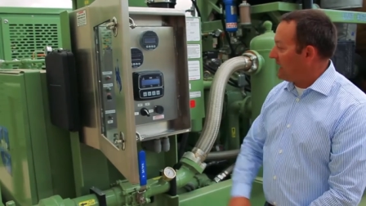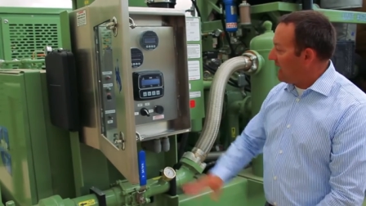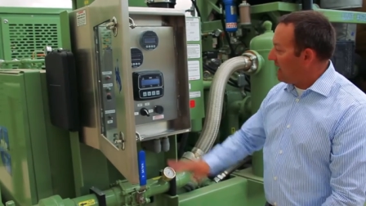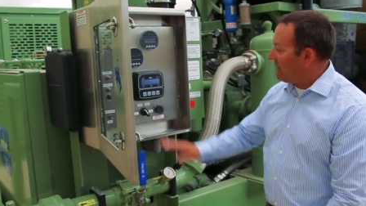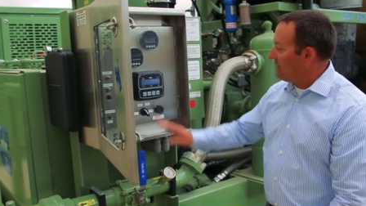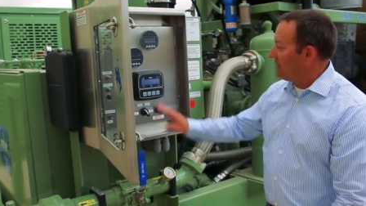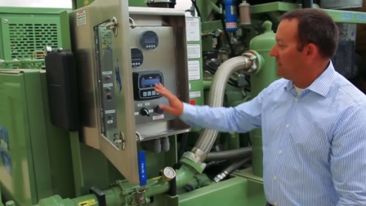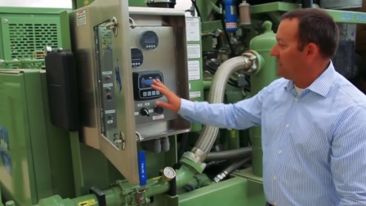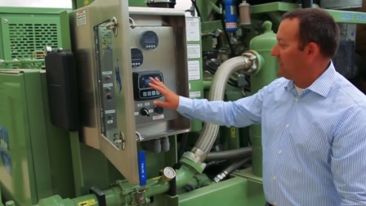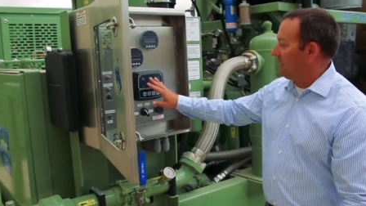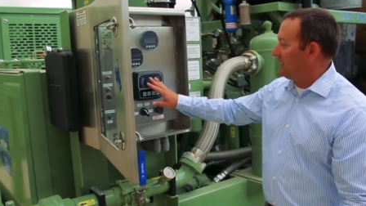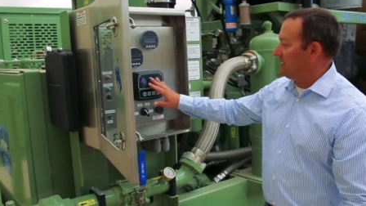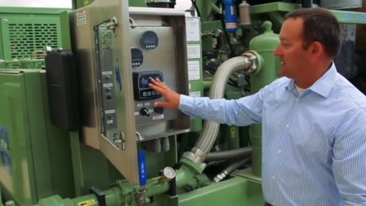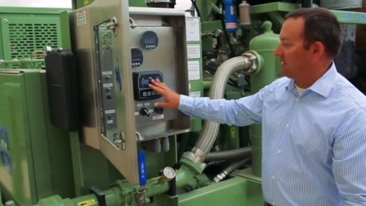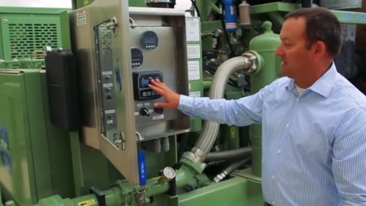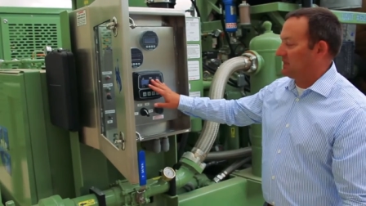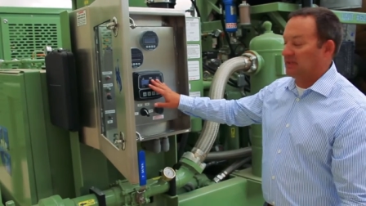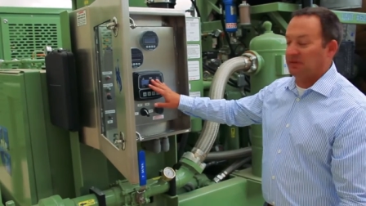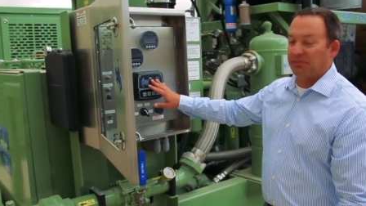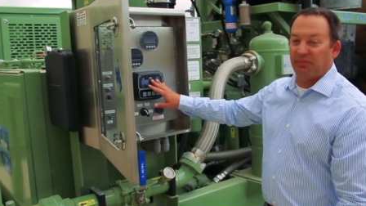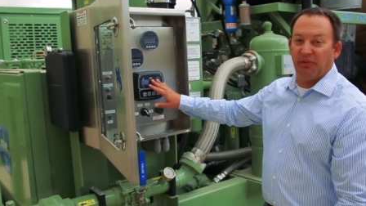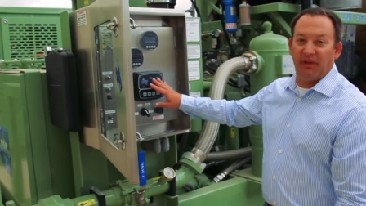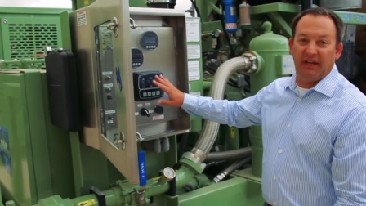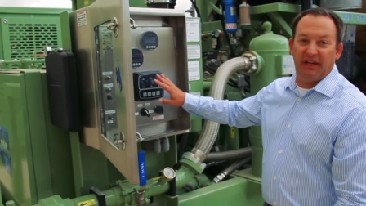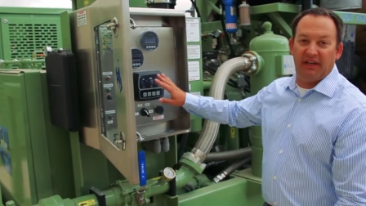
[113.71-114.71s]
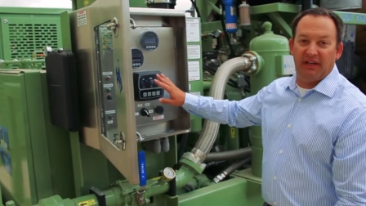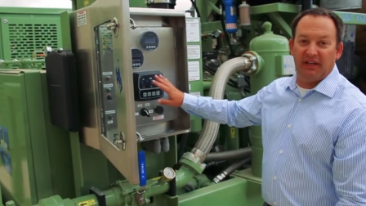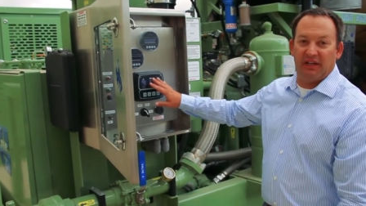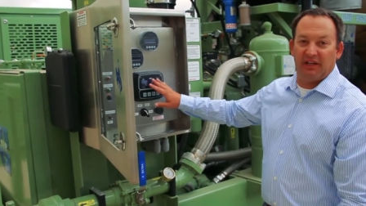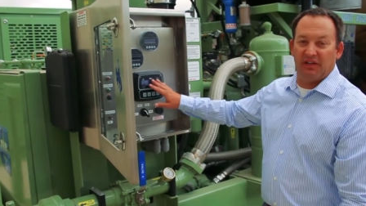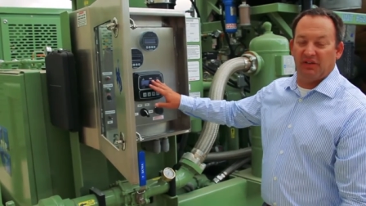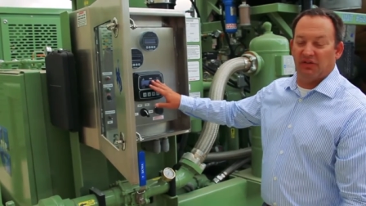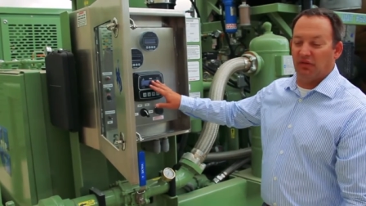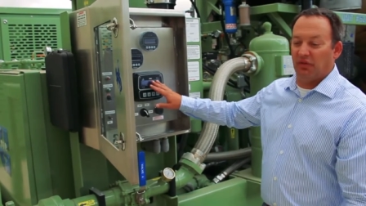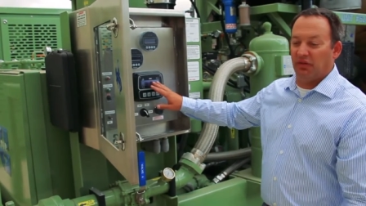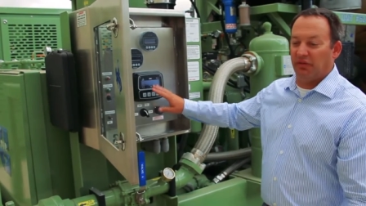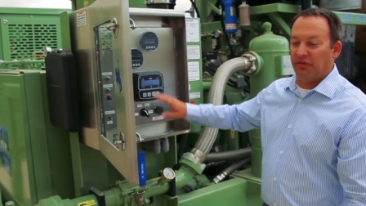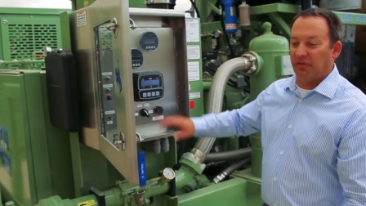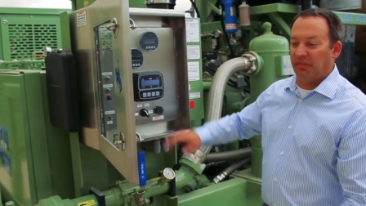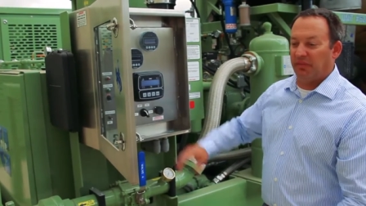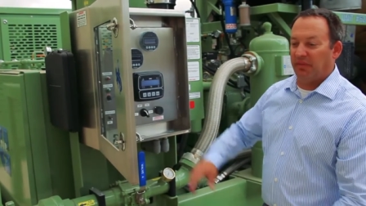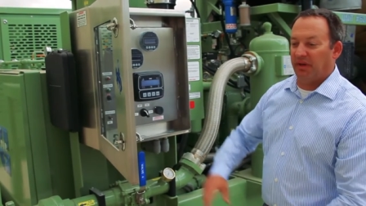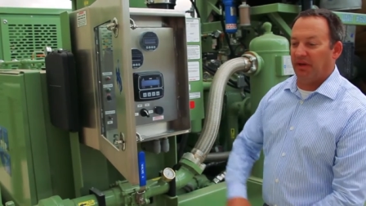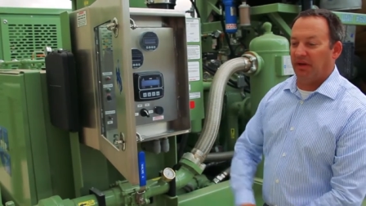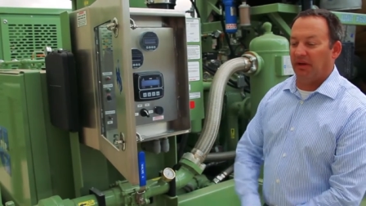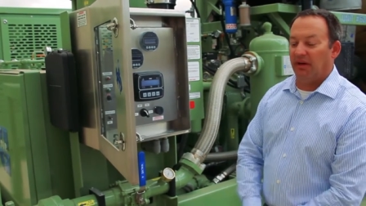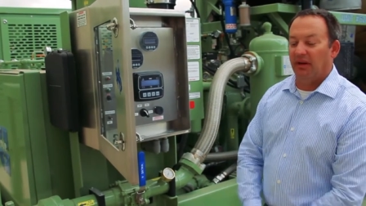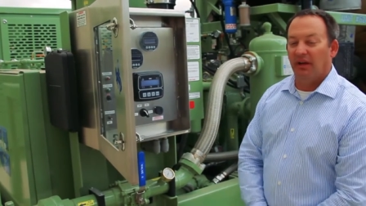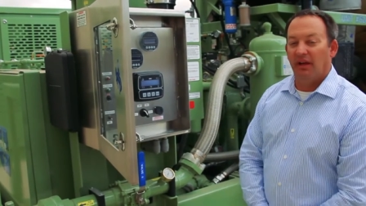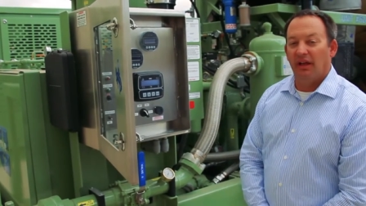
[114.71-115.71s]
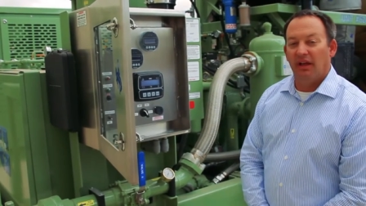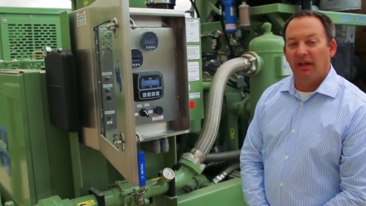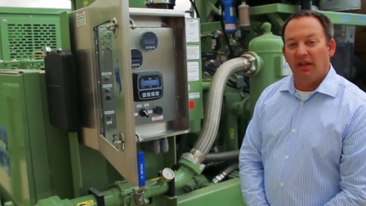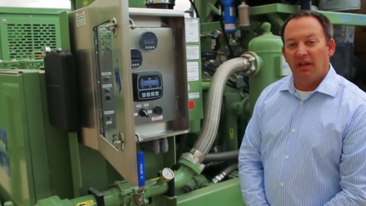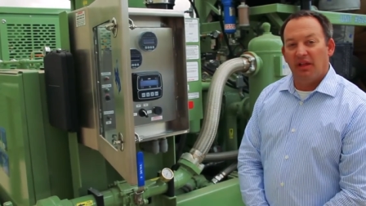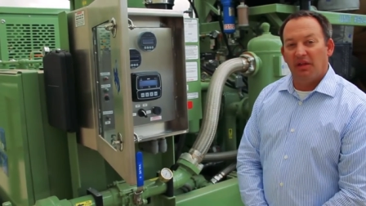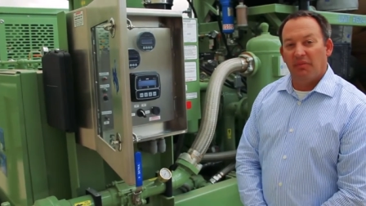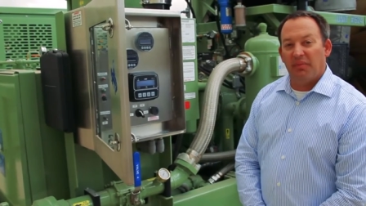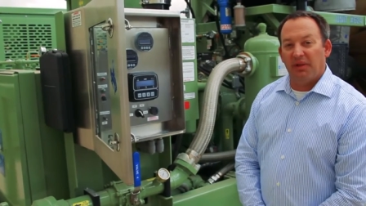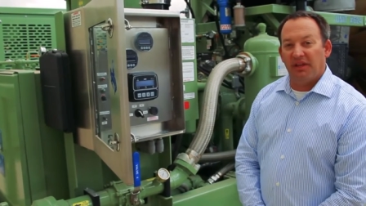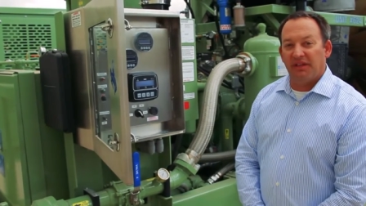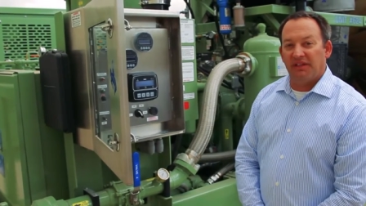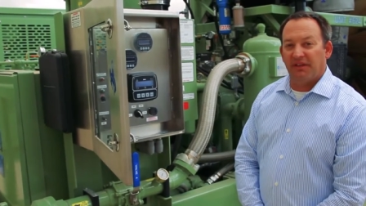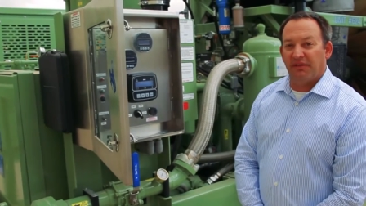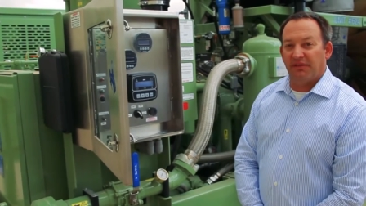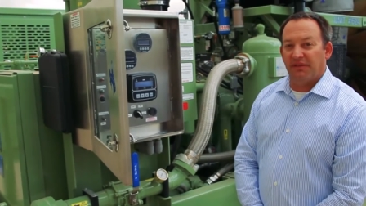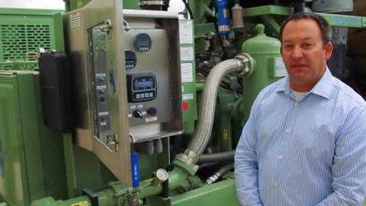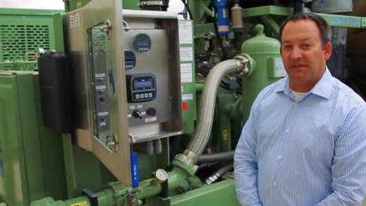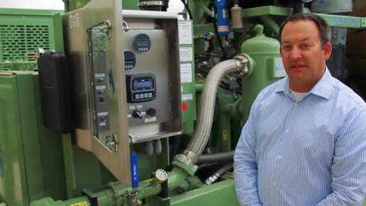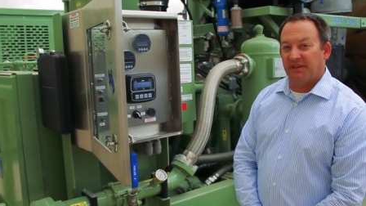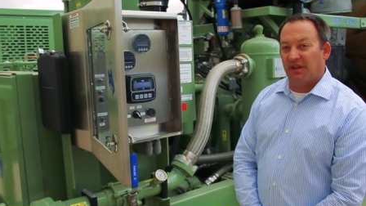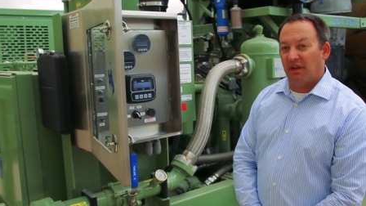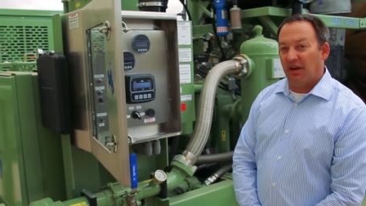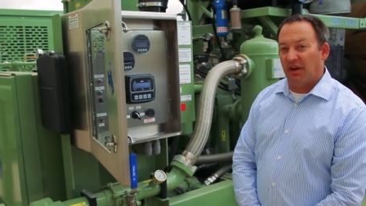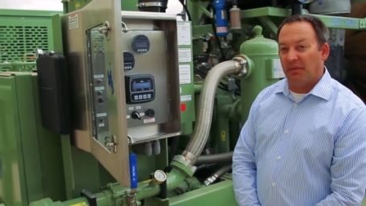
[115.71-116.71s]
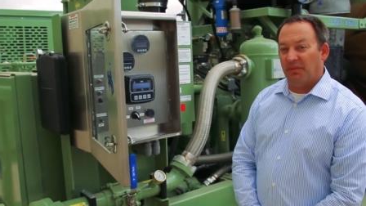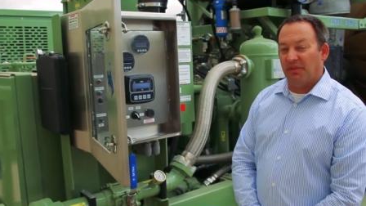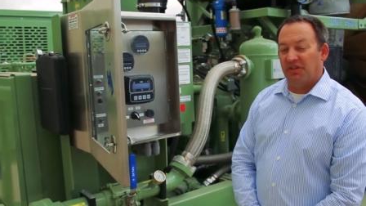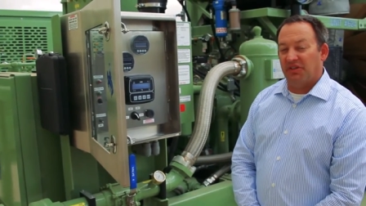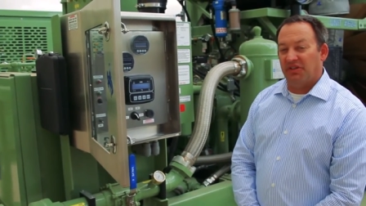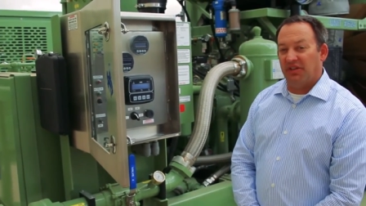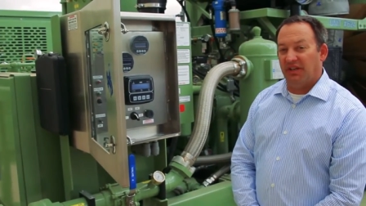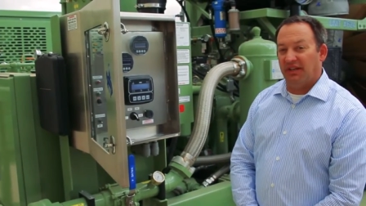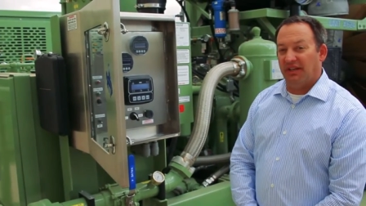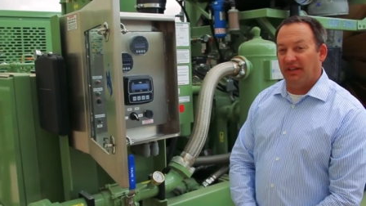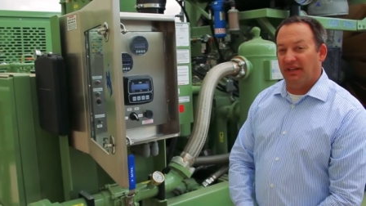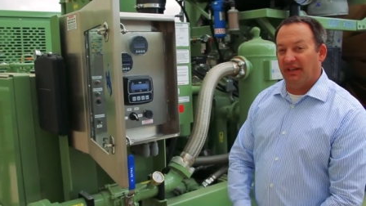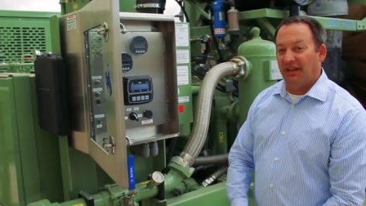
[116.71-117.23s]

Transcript: Everything is displayed and controlled from here. The big difference on our machine